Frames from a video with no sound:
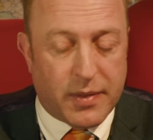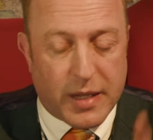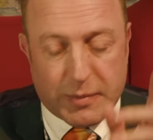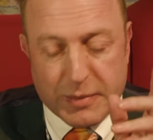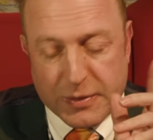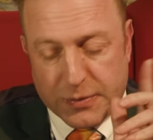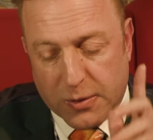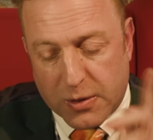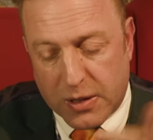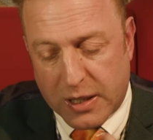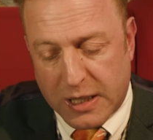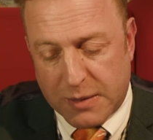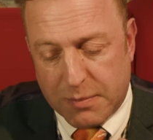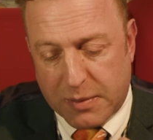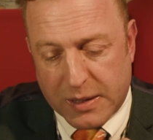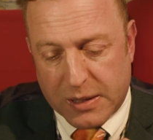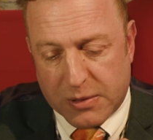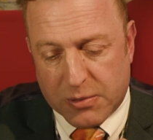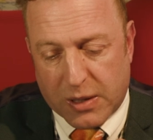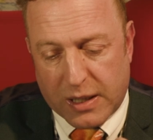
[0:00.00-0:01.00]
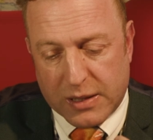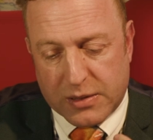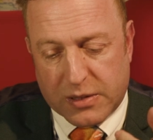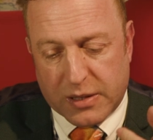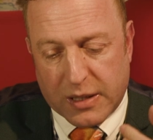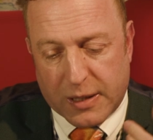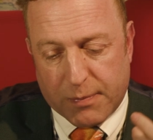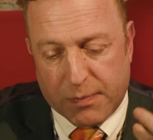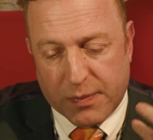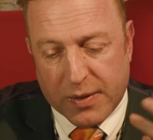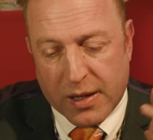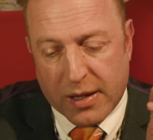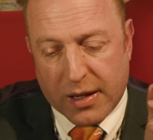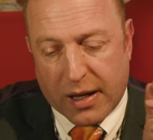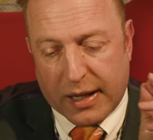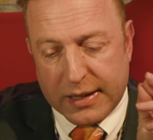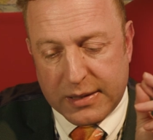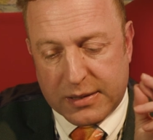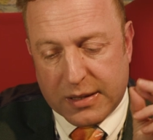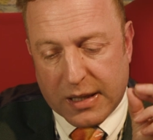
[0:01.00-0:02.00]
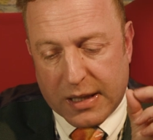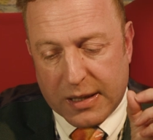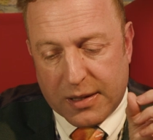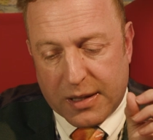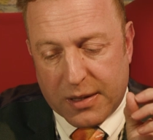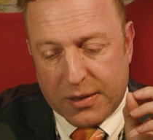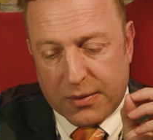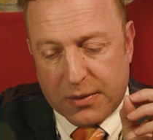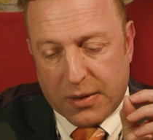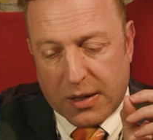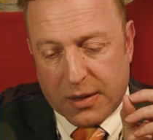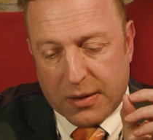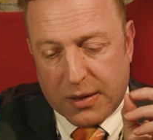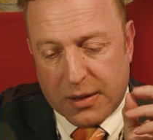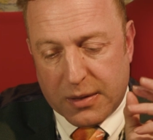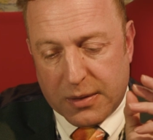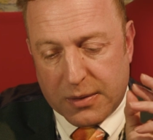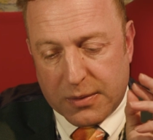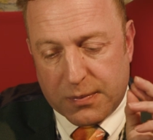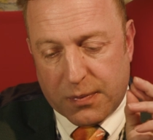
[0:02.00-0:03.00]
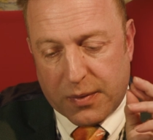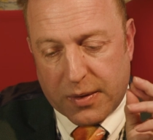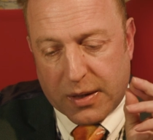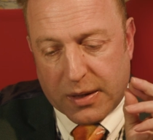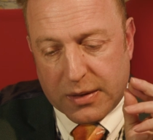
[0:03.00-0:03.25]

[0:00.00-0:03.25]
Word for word: Now, before anybody writes in, I said the uh,